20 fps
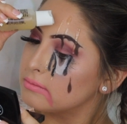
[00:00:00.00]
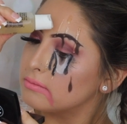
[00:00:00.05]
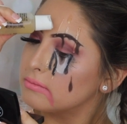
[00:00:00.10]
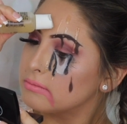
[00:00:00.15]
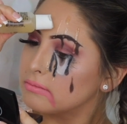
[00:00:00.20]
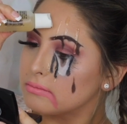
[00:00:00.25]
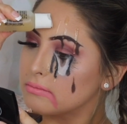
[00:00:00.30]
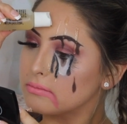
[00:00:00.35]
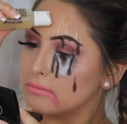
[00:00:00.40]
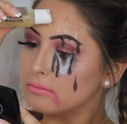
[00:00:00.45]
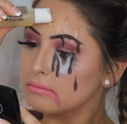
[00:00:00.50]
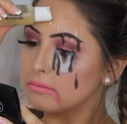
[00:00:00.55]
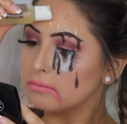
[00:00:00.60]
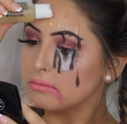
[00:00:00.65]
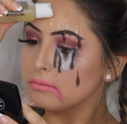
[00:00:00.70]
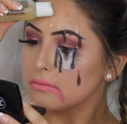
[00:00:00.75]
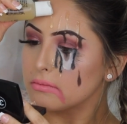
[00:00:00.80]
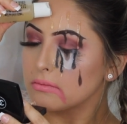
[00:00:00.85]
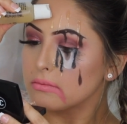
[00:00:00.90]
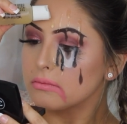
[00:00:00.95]

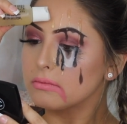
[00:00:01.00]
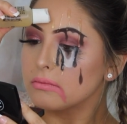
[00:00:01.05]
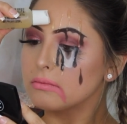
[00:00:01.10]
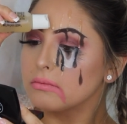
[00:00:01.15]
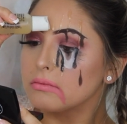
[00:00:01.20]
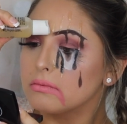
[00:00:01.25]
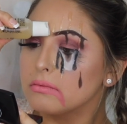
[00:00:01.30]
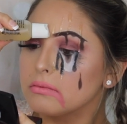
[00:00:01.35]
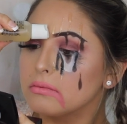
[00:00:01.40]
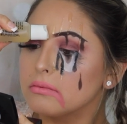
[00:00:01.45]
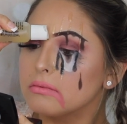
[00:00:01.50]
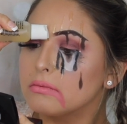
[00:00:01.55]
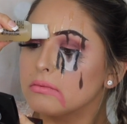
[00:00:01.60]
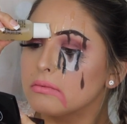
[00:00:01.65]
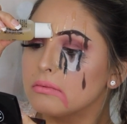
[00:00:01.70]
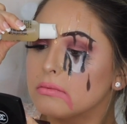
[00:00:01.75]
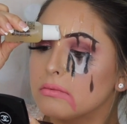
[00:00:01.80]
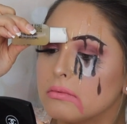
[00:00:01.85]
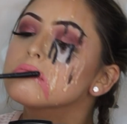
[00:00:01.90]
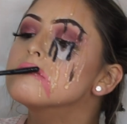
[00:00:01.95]

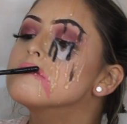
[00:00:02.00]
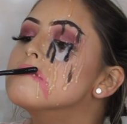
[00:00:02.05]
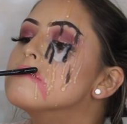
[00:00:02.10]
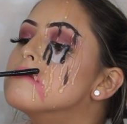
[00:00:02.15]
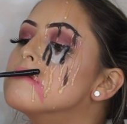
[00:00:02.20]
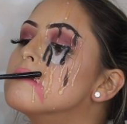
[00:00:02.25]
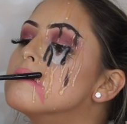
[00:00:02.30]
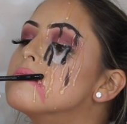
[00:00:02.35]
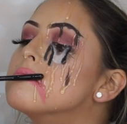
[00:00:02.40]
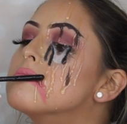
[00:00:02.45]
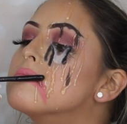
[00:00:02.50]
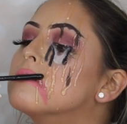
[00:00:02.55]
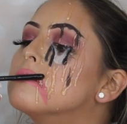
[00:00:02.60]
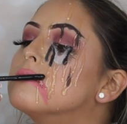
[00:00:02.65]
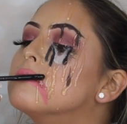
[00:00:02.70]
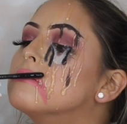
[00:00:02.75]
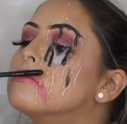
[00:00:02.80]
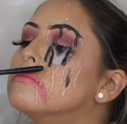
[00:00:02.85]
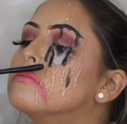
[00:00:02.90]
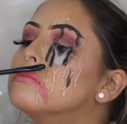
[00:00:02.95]

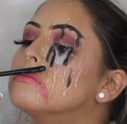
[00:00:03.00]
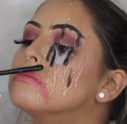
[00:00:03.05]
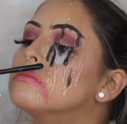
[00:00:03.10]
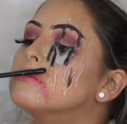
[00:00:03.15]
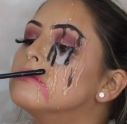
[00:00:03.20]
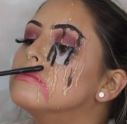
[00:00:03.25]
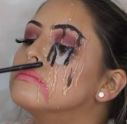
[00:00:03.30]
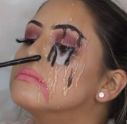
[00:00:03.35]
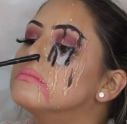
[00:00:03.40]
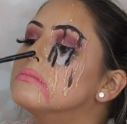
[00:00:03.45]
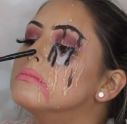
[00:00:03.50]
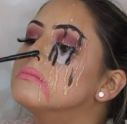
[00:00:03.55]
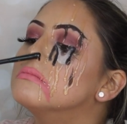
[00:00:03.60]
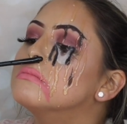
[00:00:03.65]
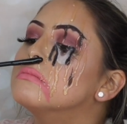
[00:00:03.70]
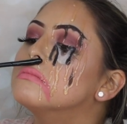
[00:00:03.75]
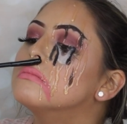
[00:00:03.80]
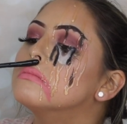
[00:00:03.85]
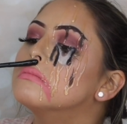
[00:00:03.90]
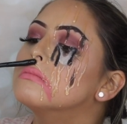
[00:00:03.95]

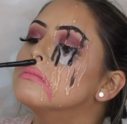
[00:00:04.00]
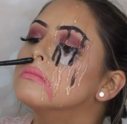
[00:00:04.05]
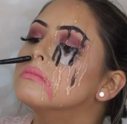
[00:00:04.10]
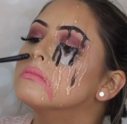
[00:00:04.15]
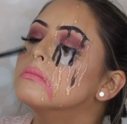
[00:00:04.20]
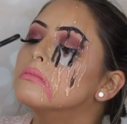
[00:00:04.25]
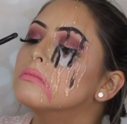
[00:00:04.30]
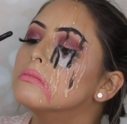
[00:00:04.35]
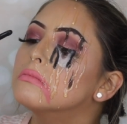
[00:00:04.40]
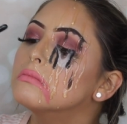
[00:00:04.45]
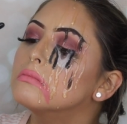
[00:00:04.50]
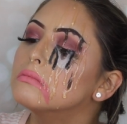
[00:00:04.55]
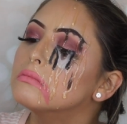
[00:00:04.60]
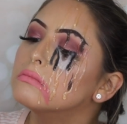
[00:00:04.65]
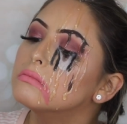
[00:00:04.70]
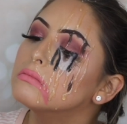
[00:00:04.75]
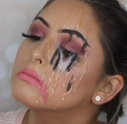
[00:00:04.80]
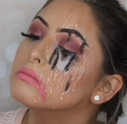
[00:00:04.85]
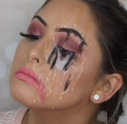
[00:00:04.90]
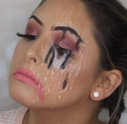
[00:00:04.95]

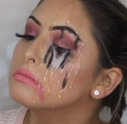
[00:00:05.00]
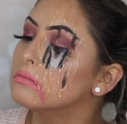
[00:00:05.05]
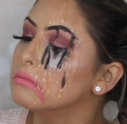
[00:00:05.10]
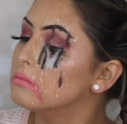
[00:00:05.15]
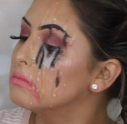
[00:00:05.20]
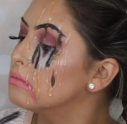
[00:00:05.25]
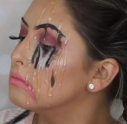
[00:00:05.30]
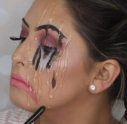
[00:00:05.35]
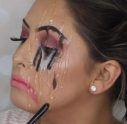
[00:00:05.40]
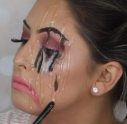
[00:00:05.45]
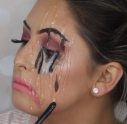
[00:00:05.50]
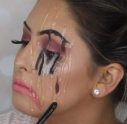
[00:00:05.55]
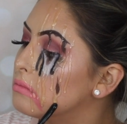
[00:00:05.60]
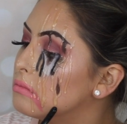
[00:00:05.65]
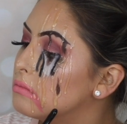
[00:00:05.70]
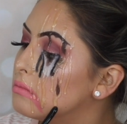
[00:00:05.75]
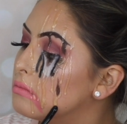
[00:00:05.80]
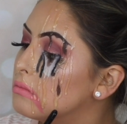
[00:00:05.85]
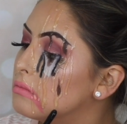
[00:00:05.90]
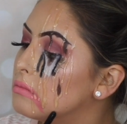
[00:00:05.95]

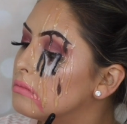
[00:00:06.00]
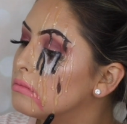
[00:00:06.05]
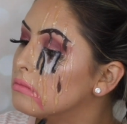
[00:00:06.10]
Nothing is said.